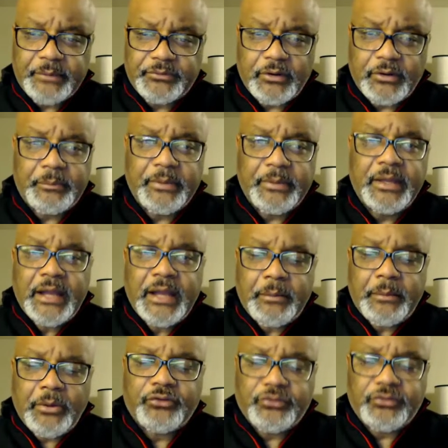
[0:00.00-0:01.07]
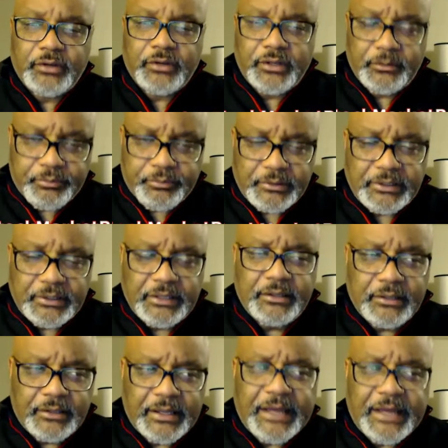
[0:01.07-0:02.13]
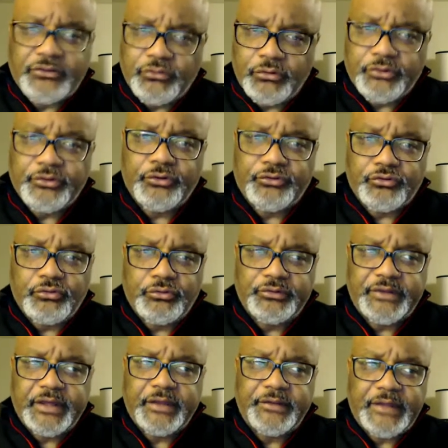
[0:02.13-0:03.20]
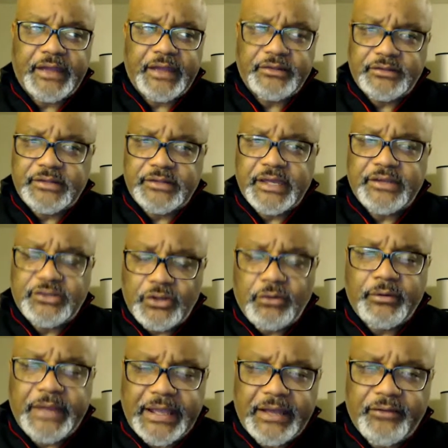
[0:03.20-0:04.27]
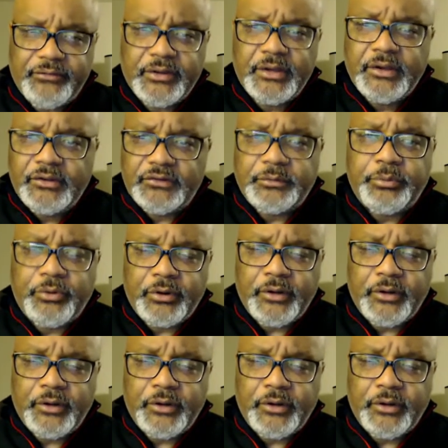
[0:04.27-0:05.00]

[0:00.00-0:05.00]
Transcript: So I'm also going to lean a lot toward those schools that don't have support.